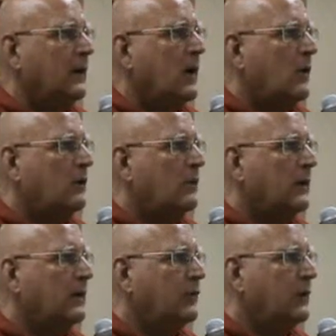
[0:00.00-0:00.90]
the
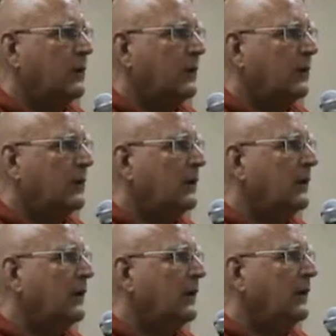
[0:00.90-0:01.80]
Gautama, the Buddha,
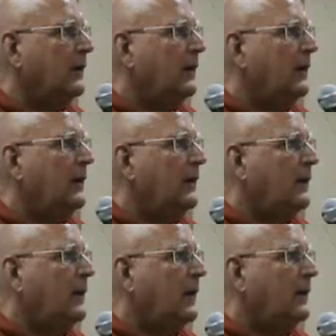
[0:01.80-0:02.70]

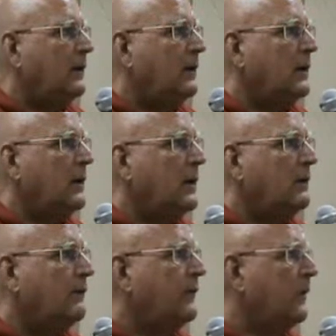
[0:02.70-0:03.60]
and then he
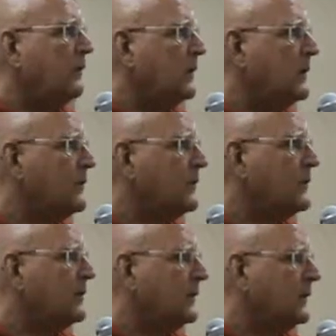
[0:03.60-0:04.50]
had
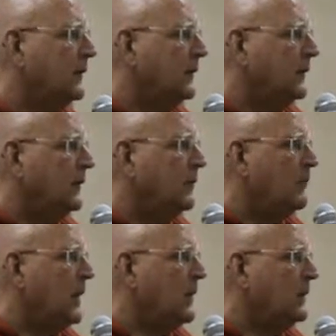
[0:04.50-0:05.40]
followers,
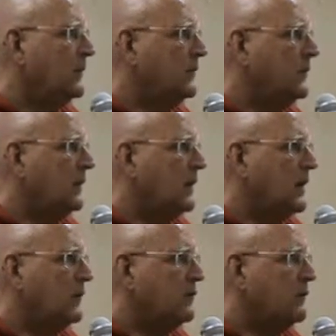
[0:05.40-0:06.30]
monks
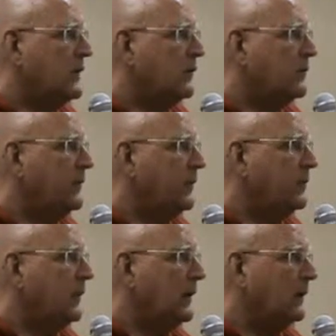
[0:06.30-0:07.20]
and nuns, bhikkhu,
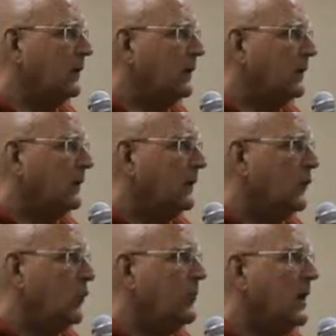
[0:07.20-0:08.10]
bhikkhuni,
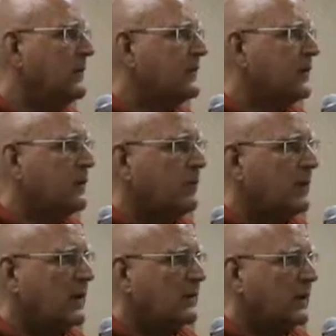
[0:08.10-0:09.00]

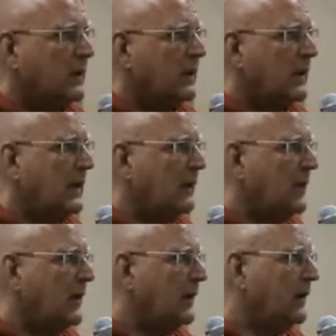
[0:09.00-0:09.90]
upasaka, upasika,
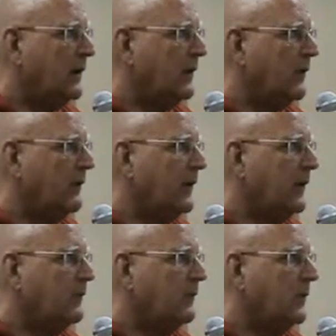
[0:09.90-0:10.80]
laymen and
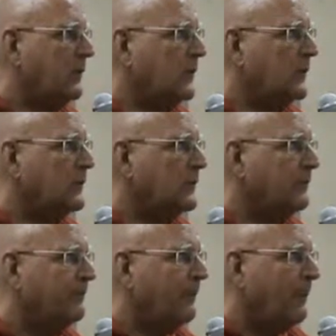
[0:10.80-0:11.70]
laywomen as
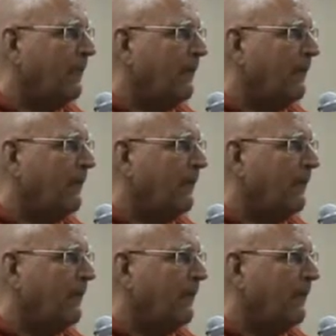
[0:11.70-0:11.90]
followers.